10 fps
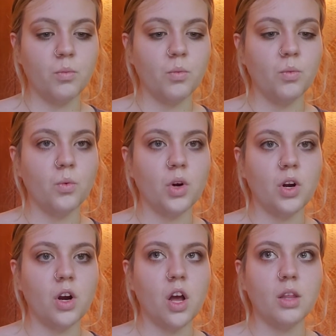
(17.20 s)

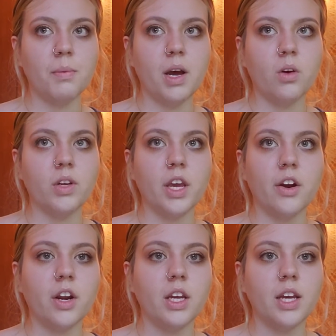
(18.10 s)
We're all about
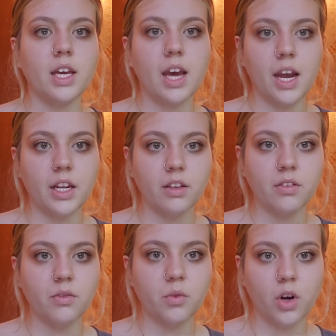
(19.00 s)
caring and
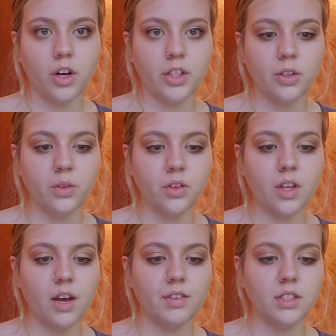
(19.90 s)
guiding for our youth,
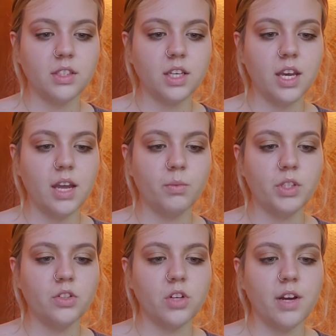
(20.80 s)
obviously, and
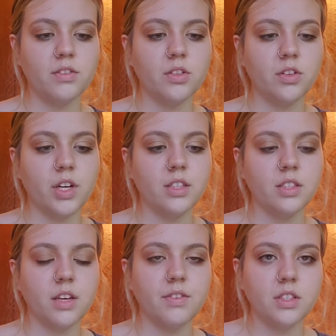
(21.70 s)
we strive to create a
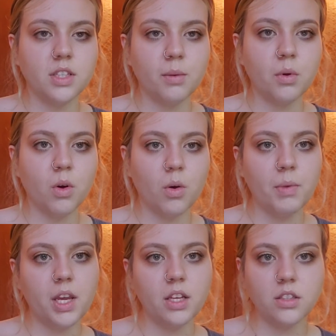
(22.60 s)
safe and stable home
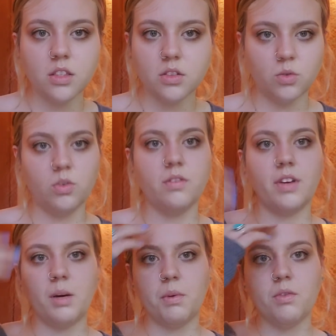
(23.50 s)
and school
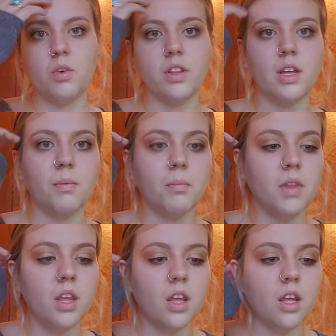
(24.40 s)
environment for them.
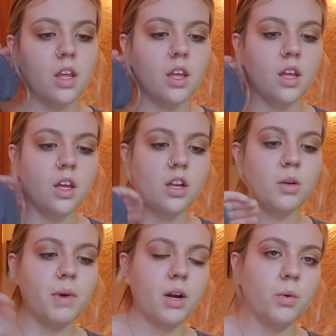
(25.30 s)

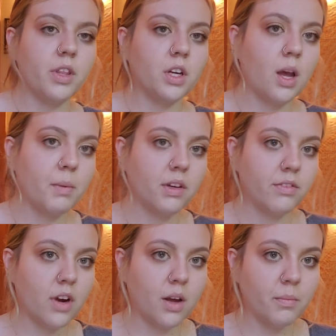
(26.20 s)
No matter where they're coming
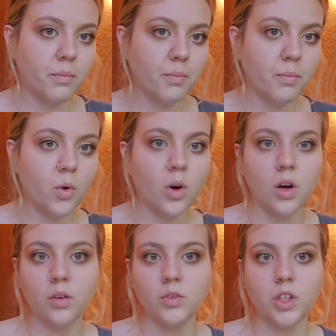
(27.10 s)
from
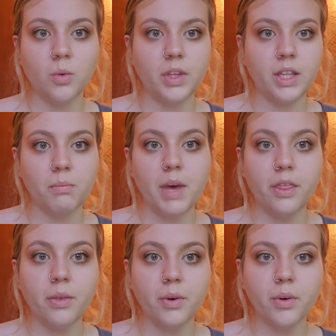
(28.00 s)
or, what they've
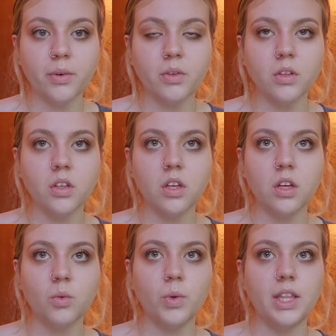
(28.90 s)
been through,
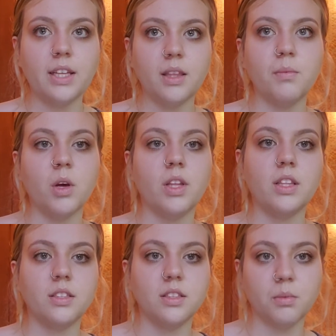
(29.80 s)
we let them know that
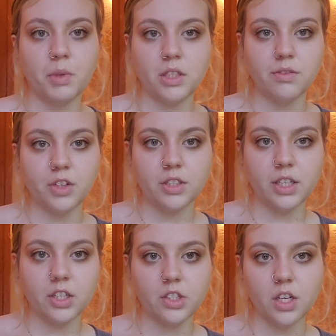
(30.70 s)
this is a place for a
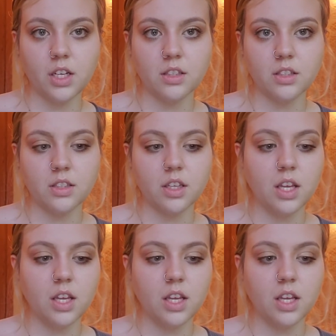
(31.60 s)
second chance